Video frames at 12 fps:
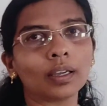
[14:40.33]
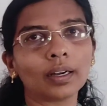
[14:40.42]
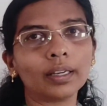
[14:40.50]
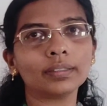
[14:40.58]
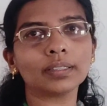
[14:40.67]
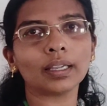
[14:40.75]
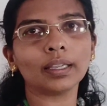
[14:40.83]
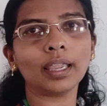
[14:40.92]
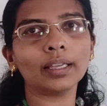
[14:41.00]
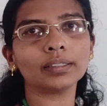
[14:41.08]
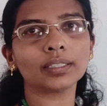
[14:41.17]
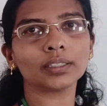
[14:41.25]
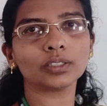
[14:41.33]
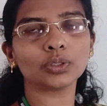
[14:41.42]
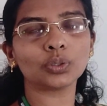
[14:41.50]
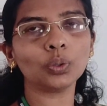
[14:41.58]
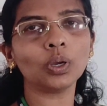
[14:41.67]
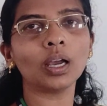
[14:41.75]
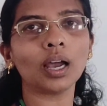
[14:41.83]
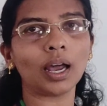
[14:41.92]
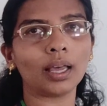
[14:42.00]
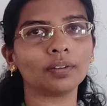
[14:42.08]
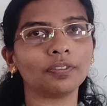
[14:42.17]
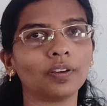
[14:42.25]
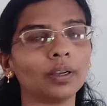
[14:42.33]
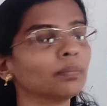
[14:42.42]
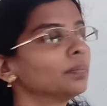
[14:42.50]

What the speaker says: Right? A tends to alpha.